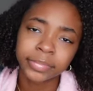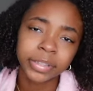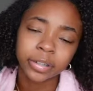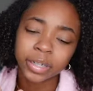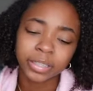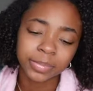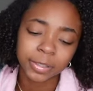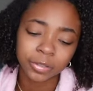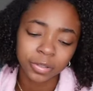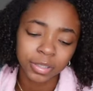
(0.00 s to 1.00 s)
Don't ask me
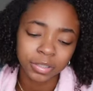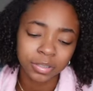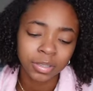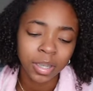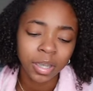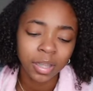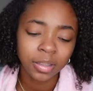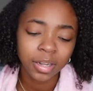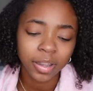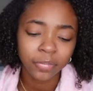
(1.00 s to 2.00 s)
no question.
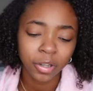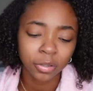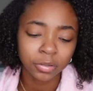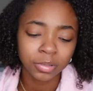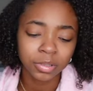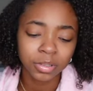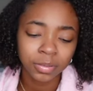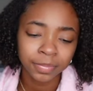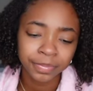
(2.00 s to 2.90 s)
Then I have notes.